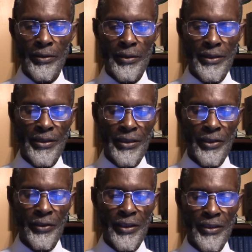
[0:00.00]
the
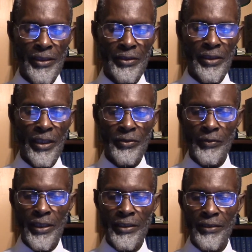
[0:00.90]
situation that
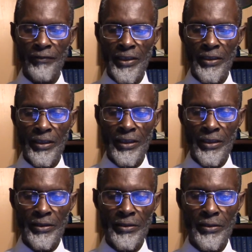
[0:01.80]
we are living
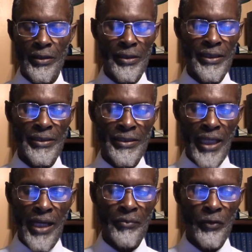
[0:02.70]
in and the
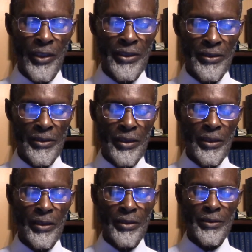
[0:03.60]
time we are
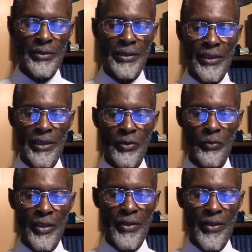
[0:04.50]
dealing
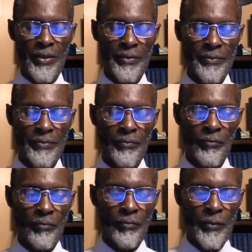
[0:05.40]
with.
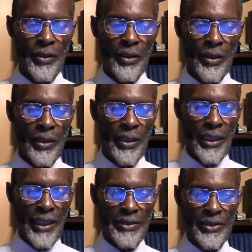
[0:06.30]

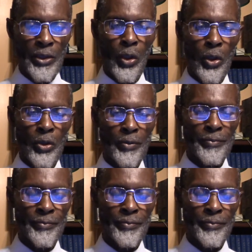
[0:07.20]
And so